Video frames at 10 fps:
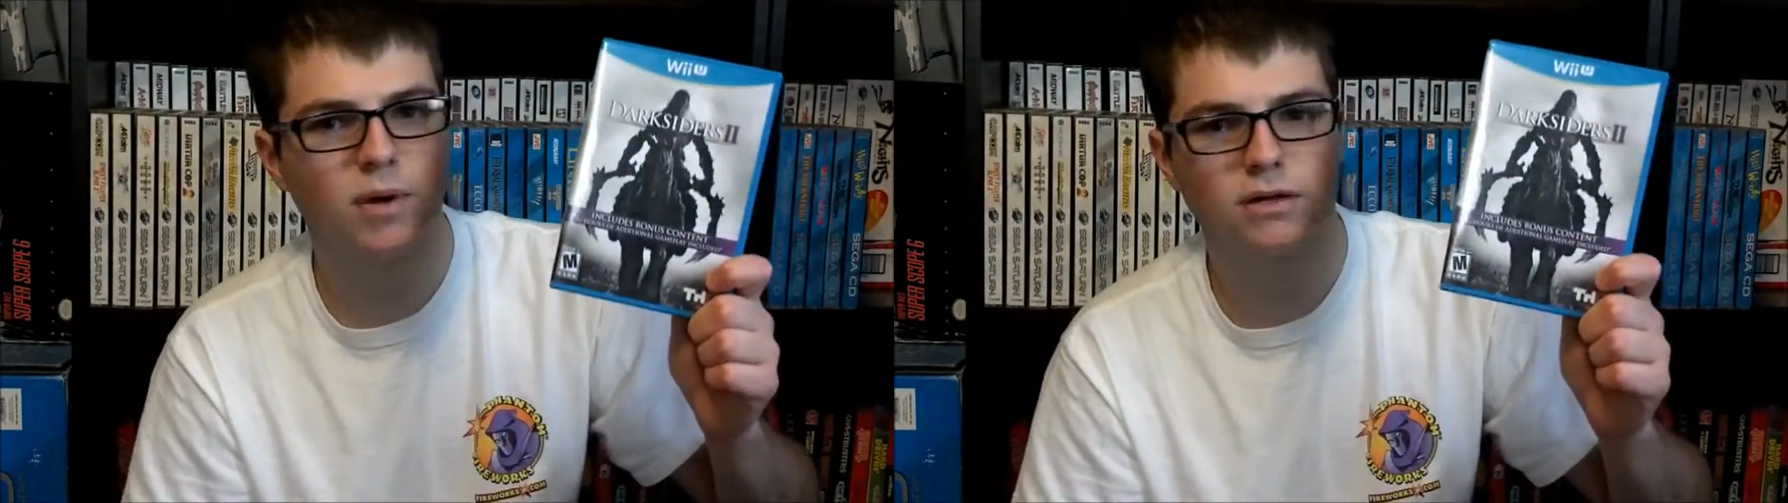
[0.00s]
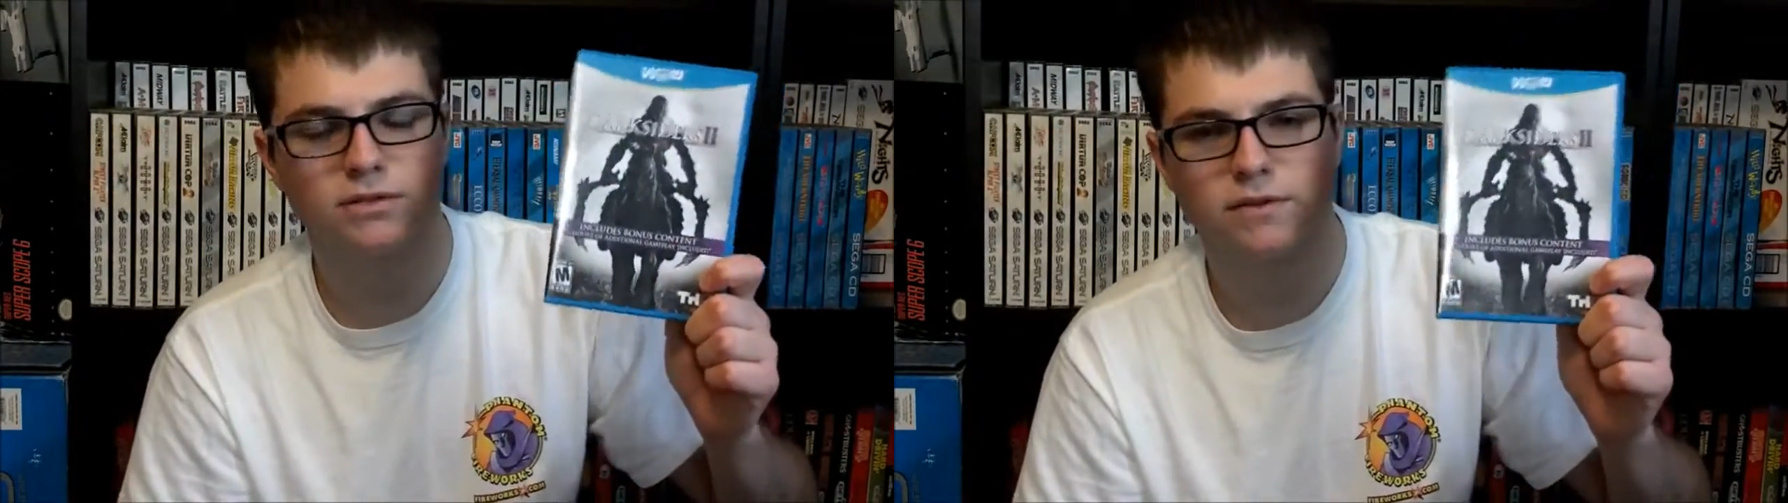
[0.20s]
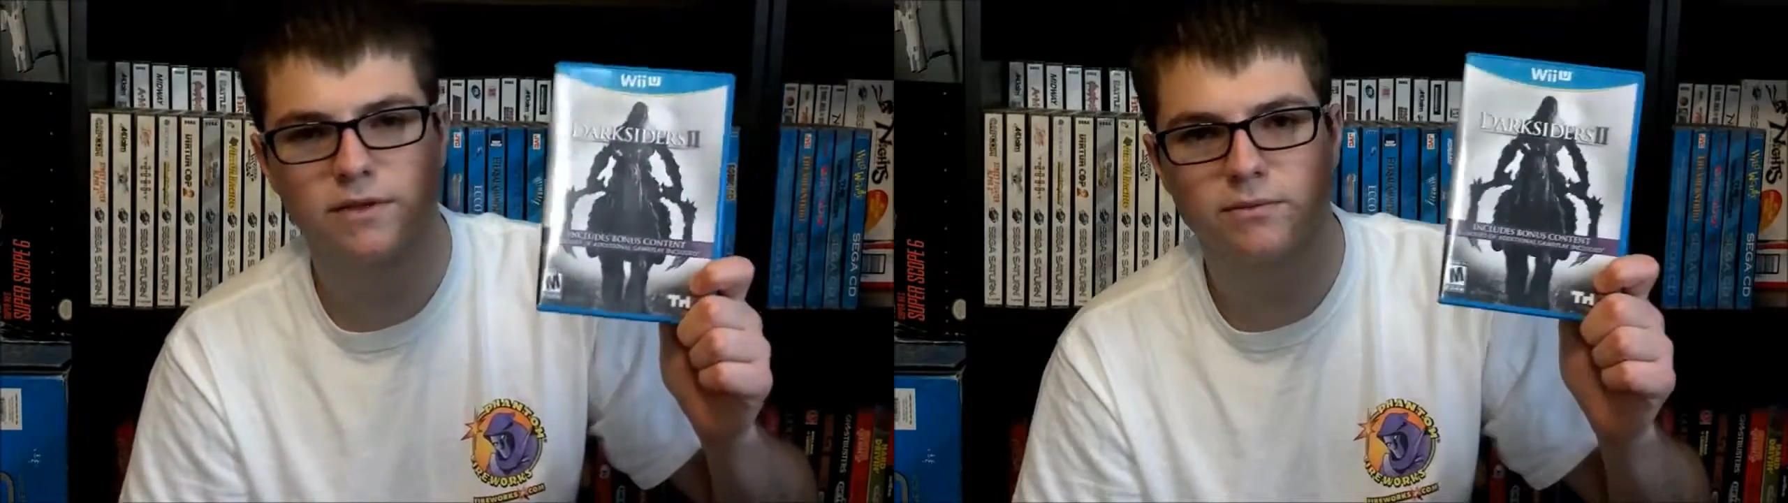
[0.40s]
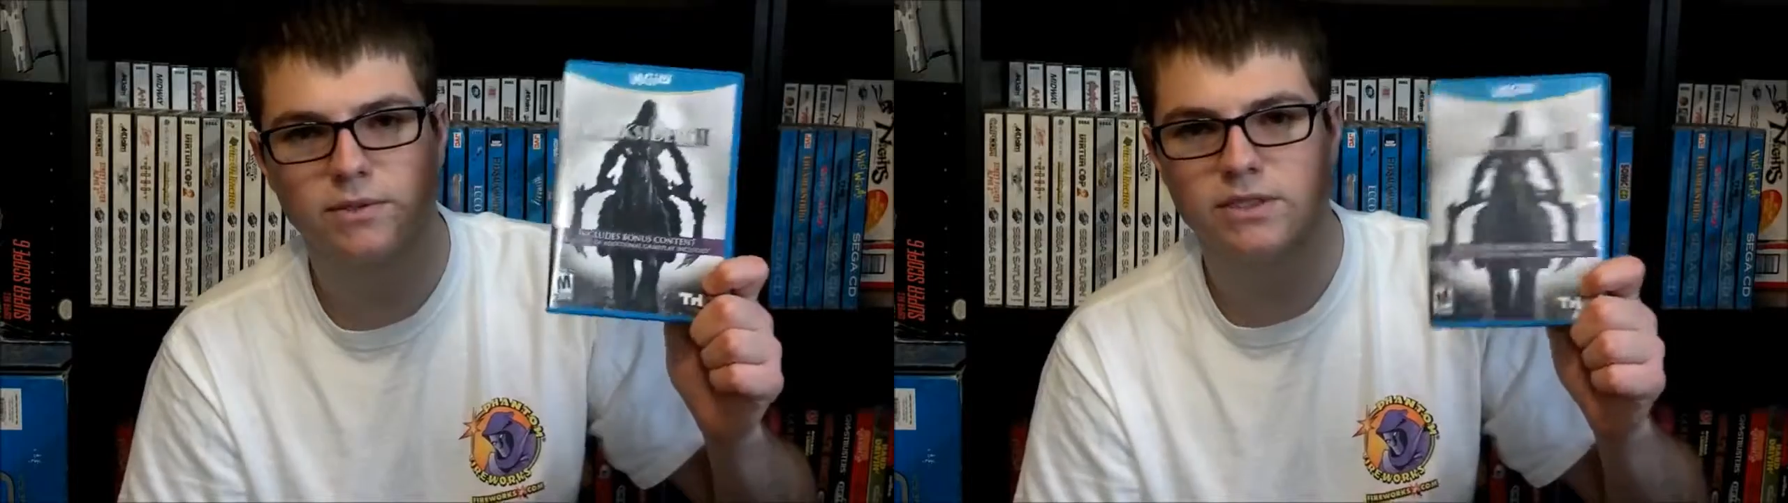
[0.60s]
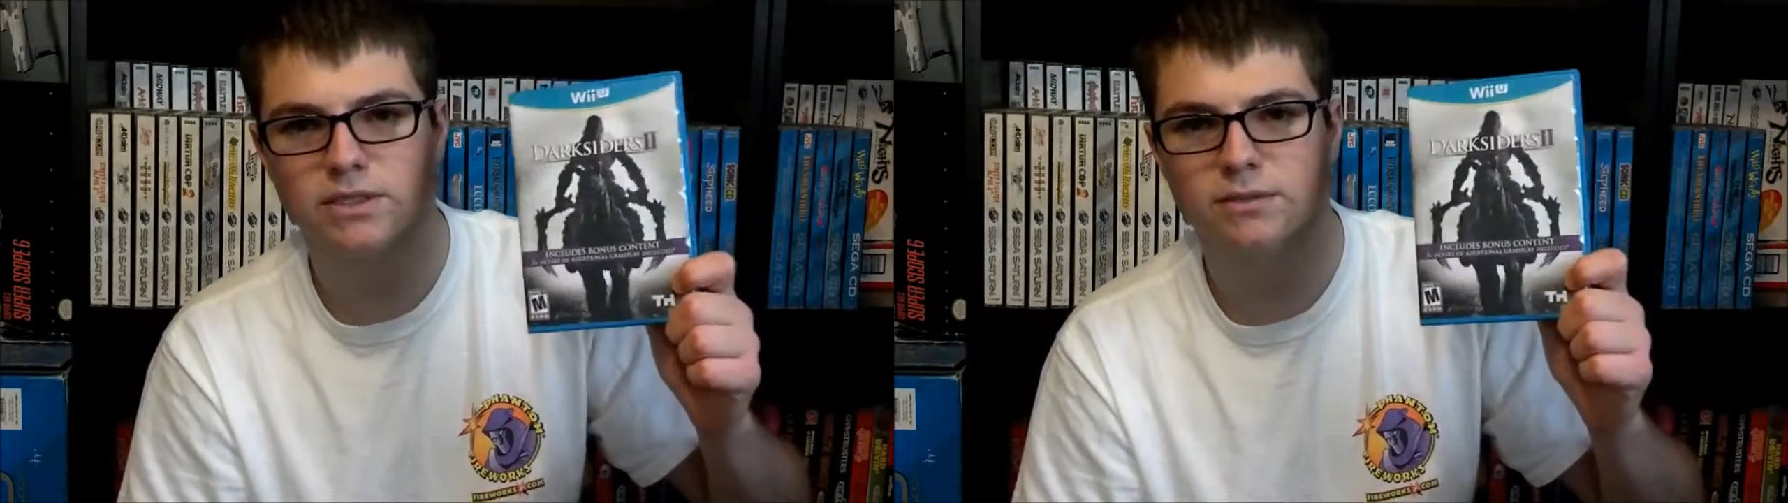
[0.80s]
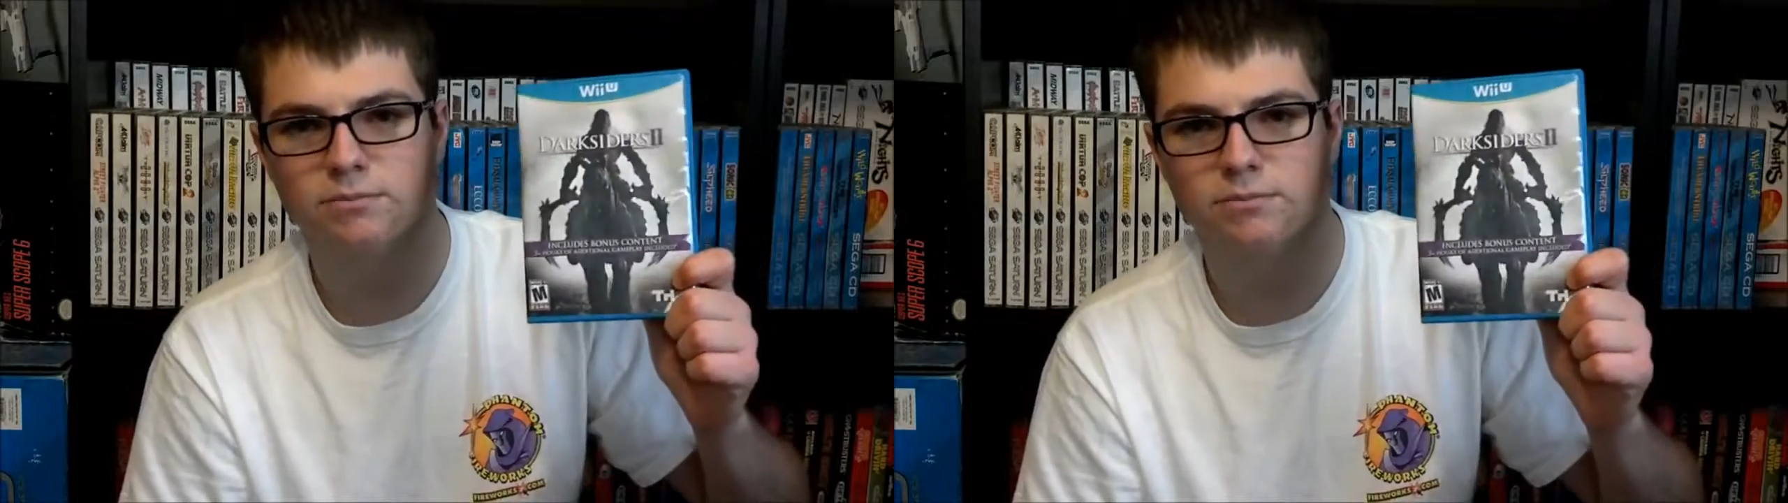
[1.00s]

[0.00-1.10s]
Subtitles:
parts of it with the